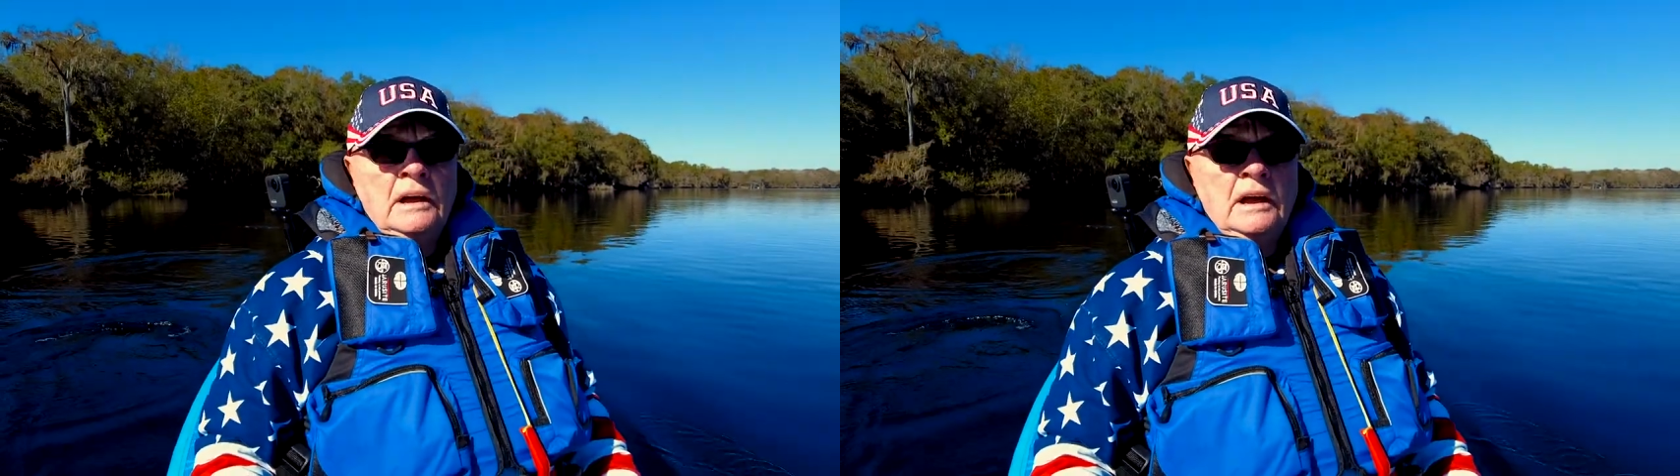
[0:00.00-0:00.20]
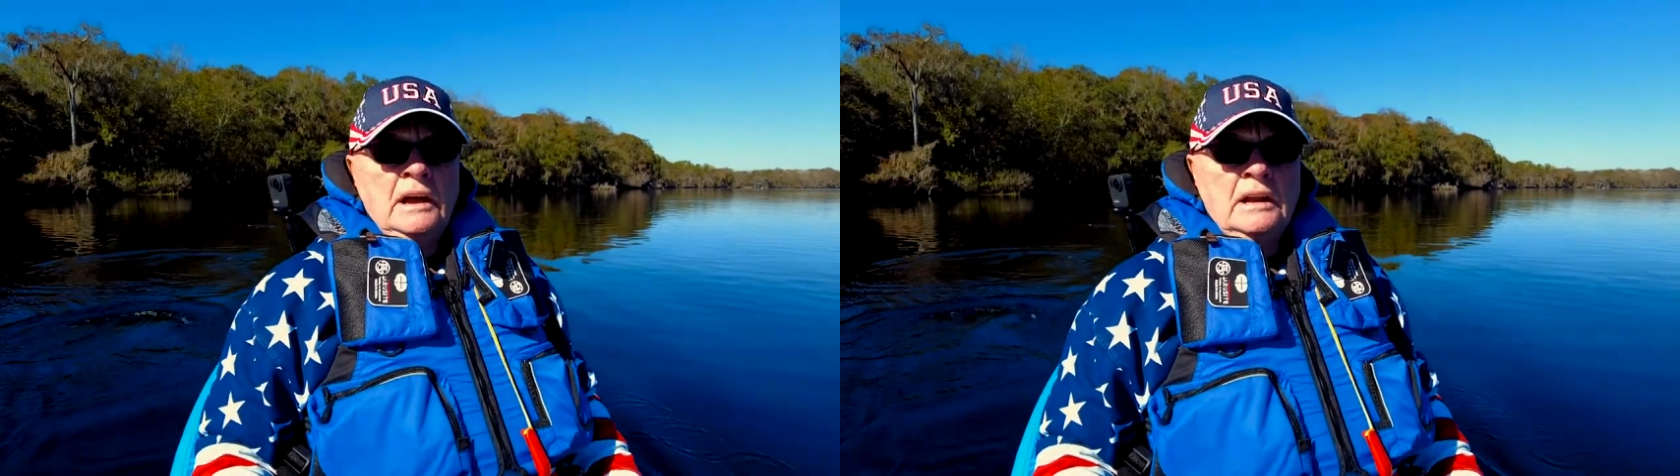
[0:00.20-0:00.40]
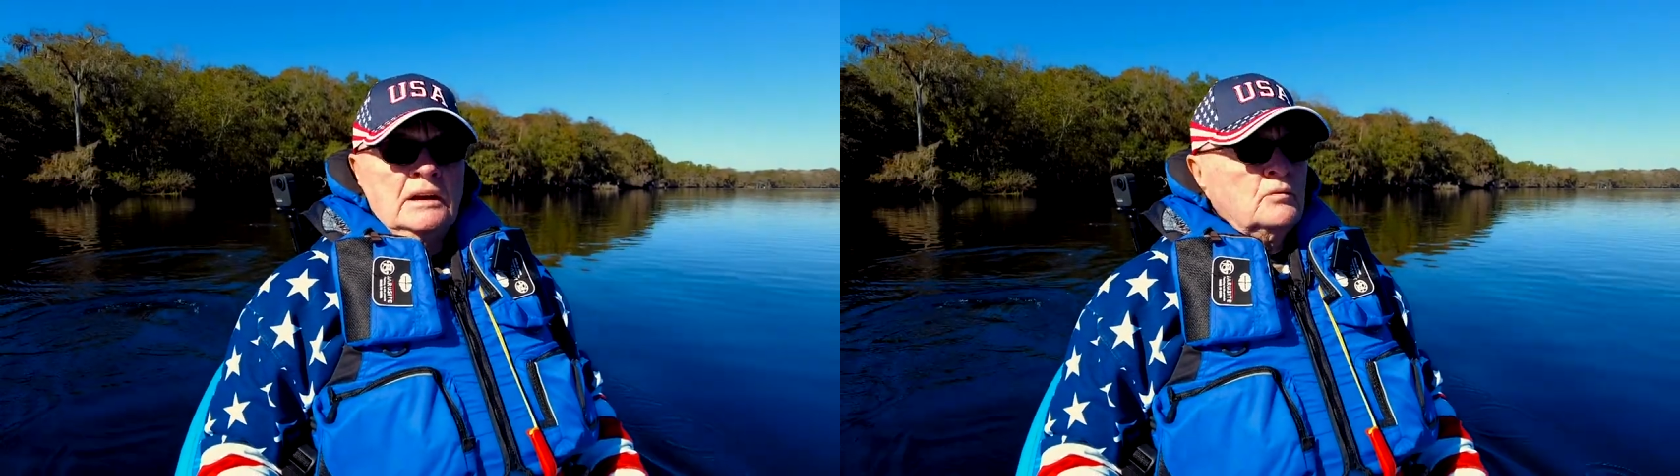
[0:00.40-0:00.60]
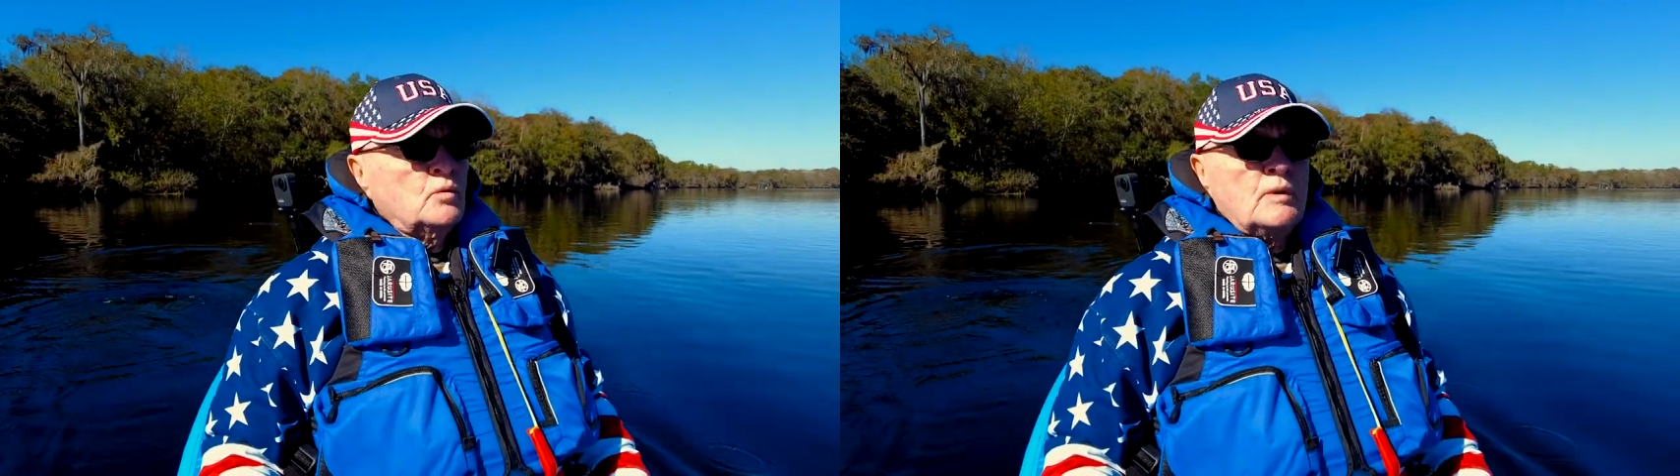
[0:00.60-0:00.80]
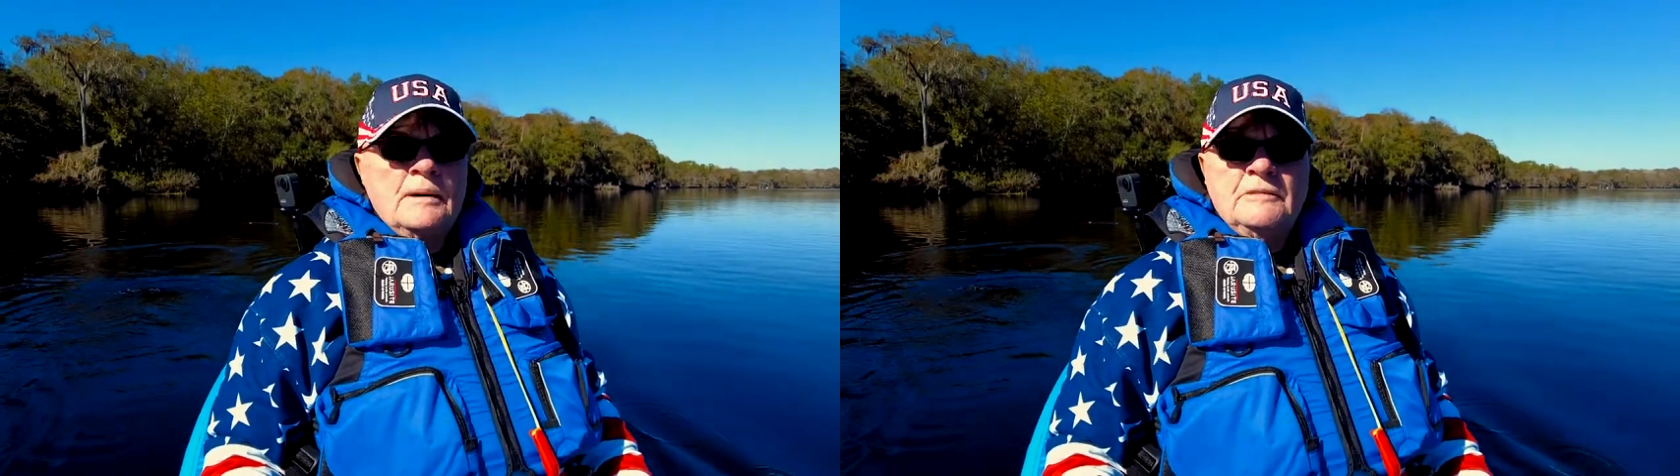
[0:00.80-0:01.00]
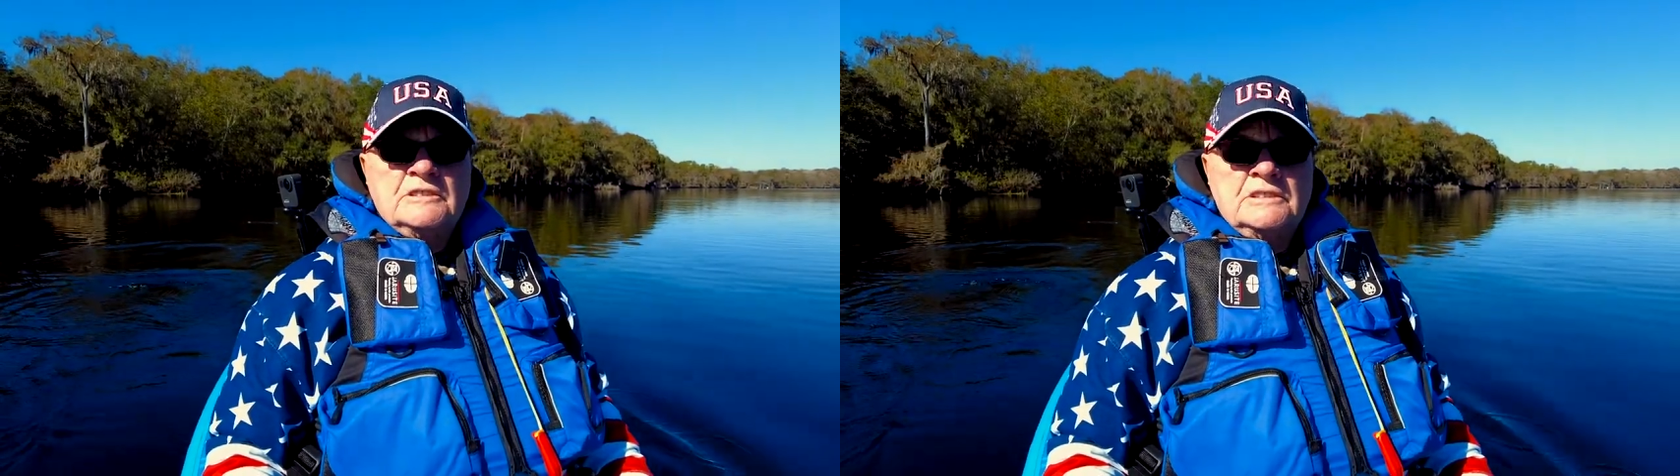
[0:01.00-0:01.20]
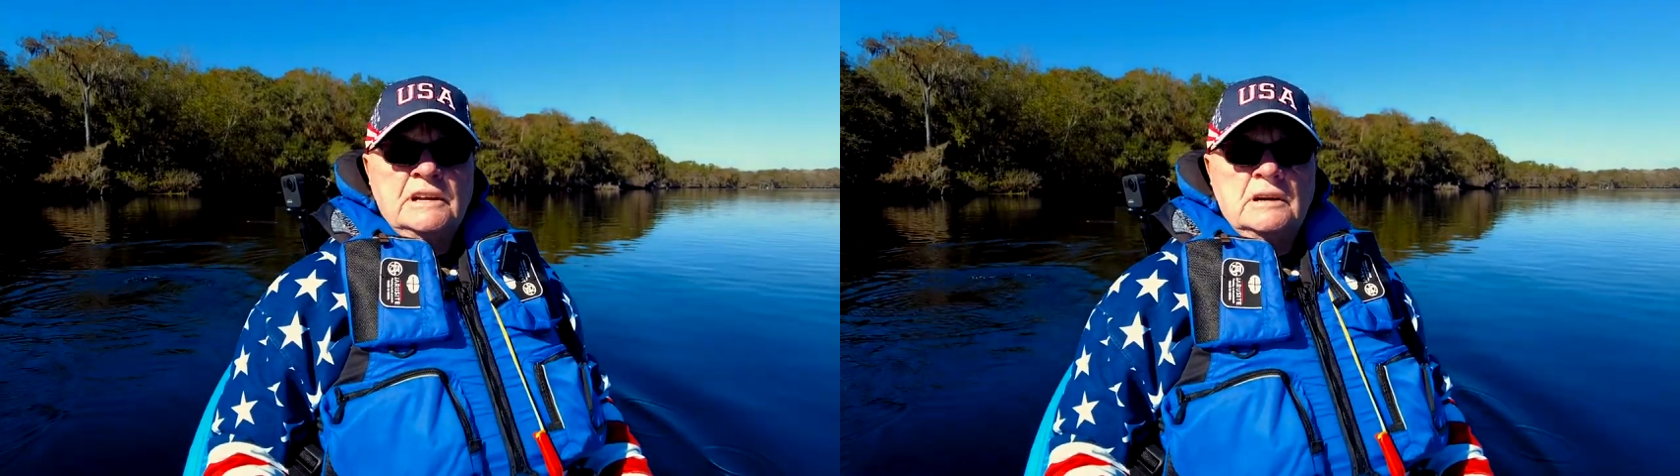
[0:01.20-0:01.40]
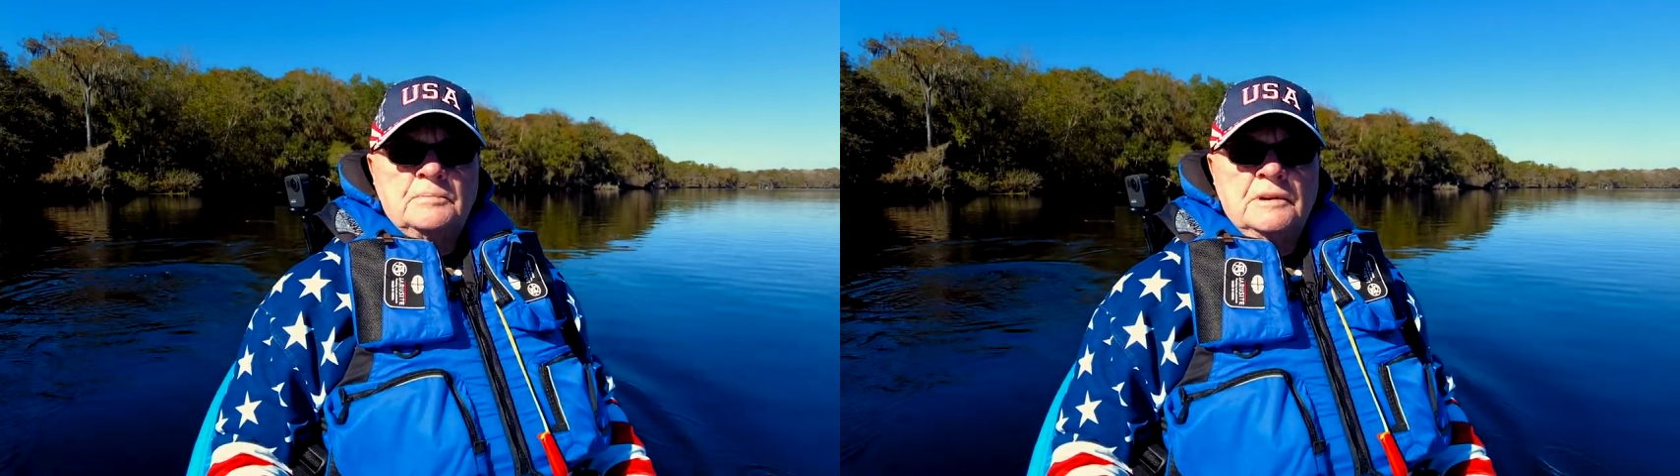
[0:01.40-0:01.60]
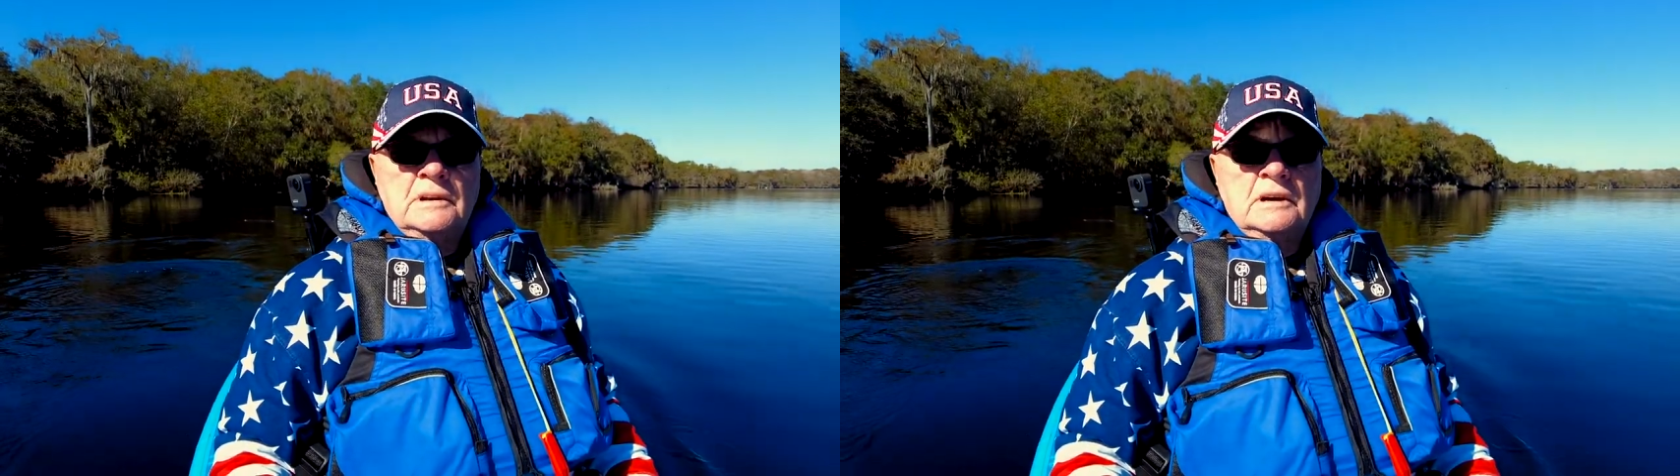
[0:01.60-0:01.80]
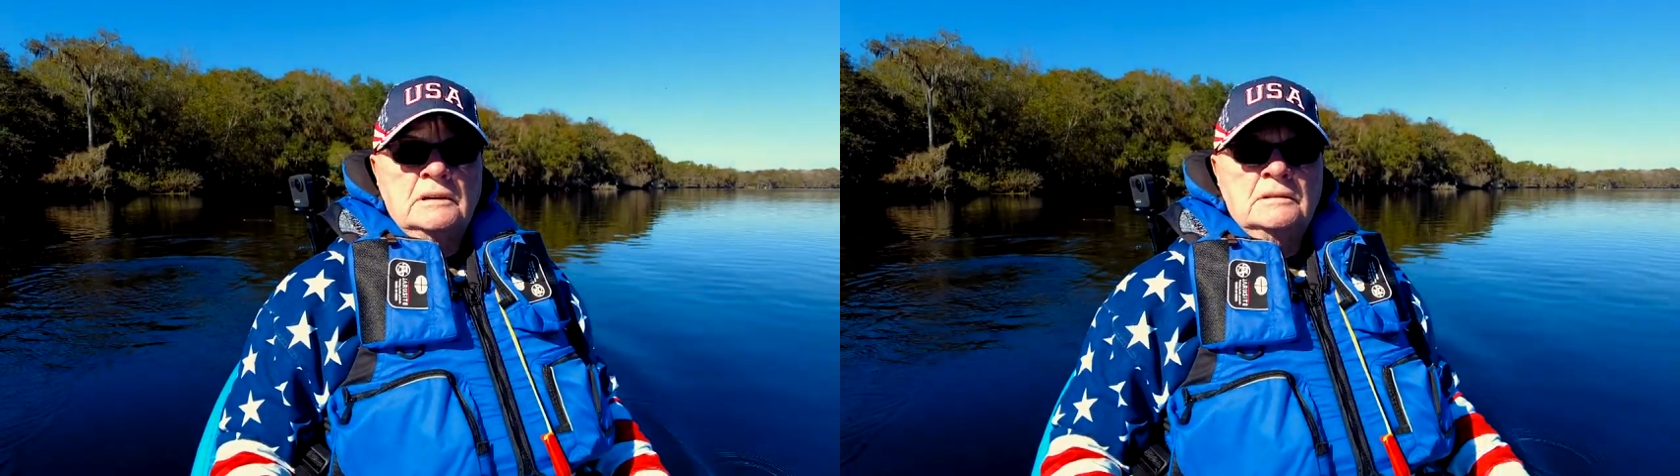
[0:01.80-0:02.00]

And then we'll wrap this thing up and uh,